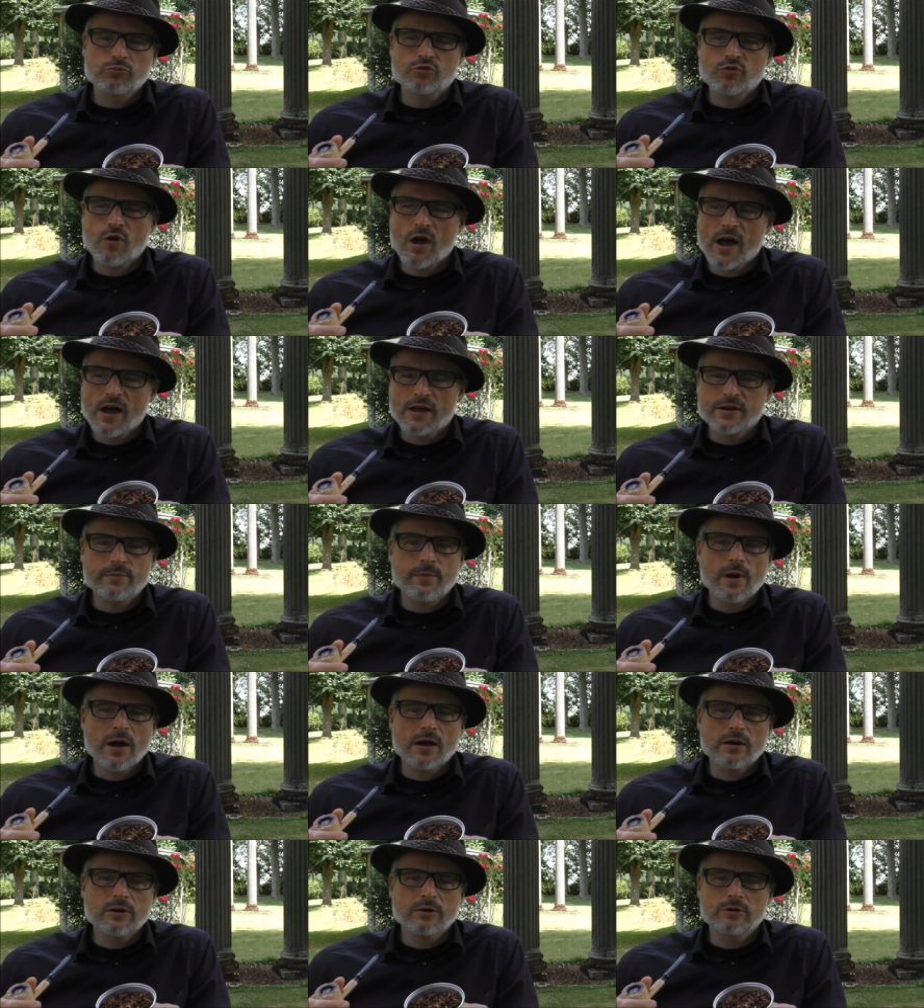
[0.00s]
dry
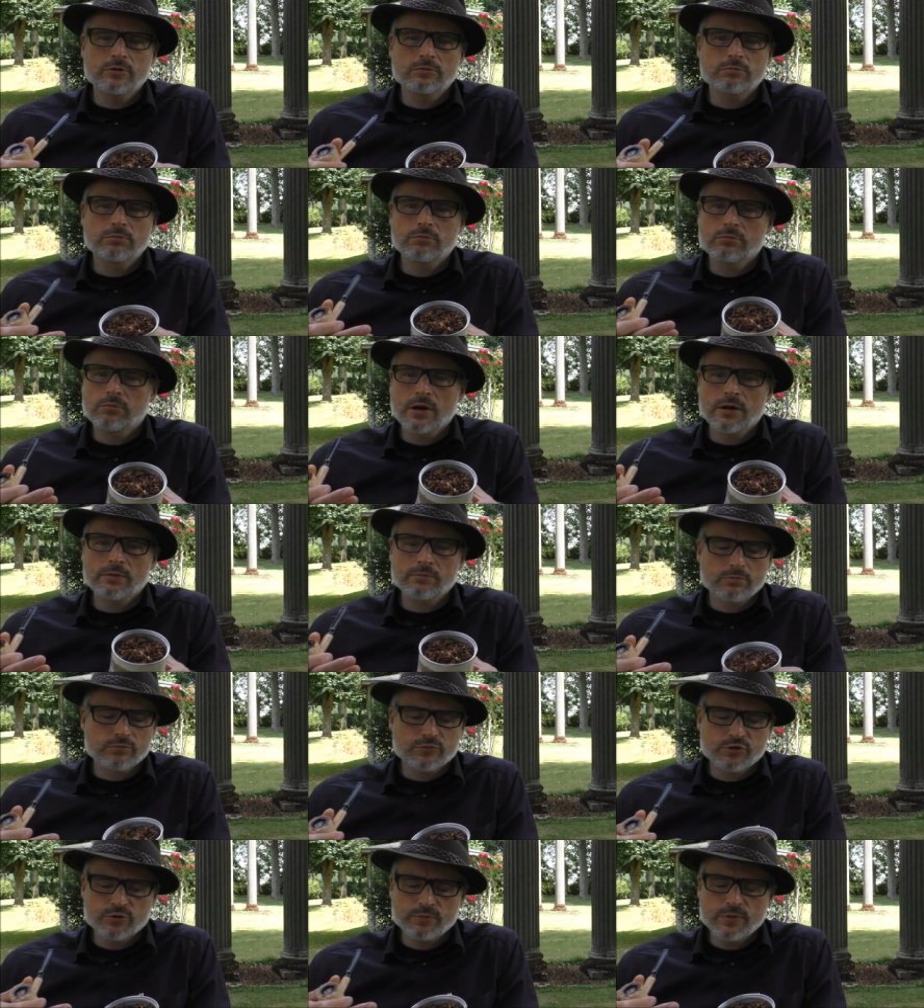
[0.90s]
tobacco, but
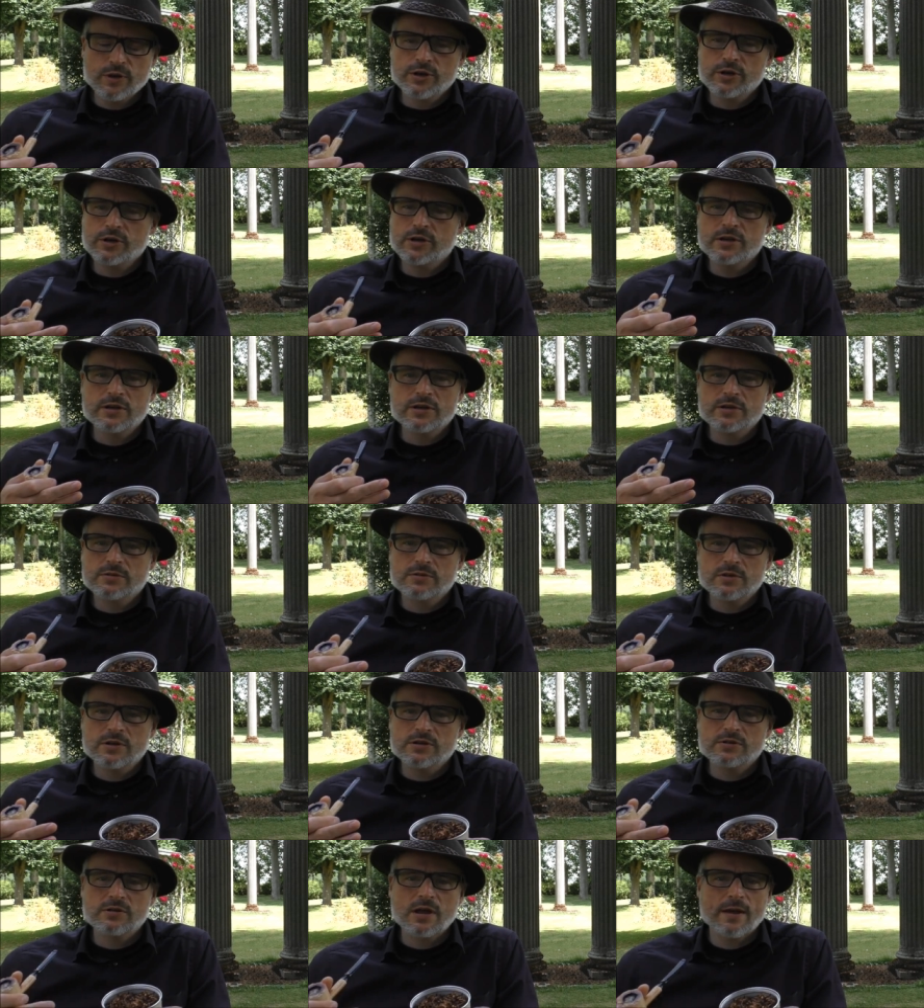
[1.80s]
humidity is
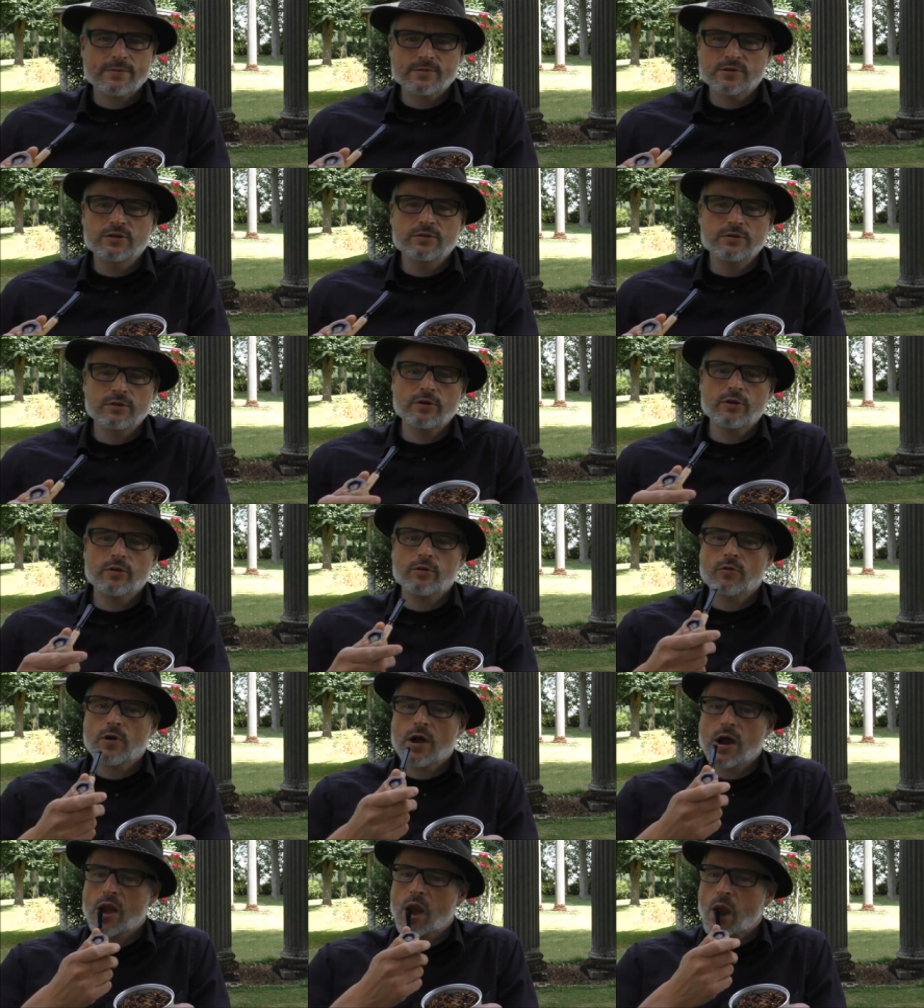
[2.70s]
absolutely
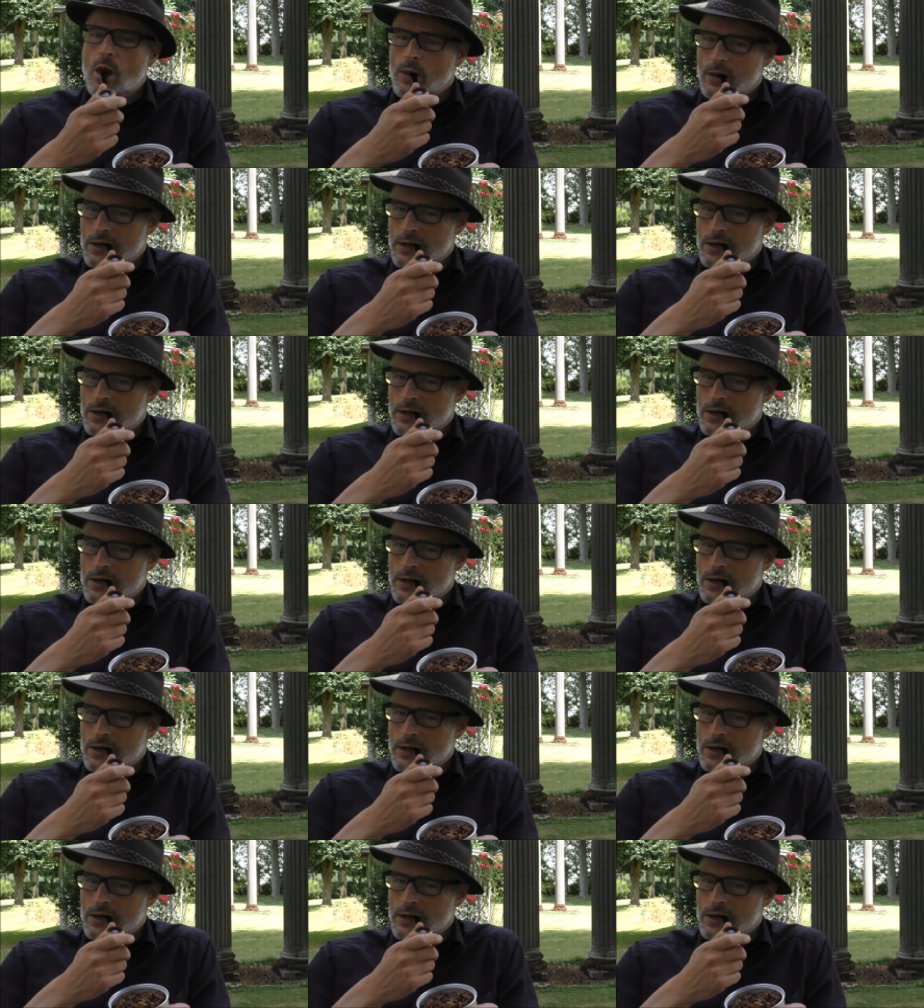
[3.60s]
alright.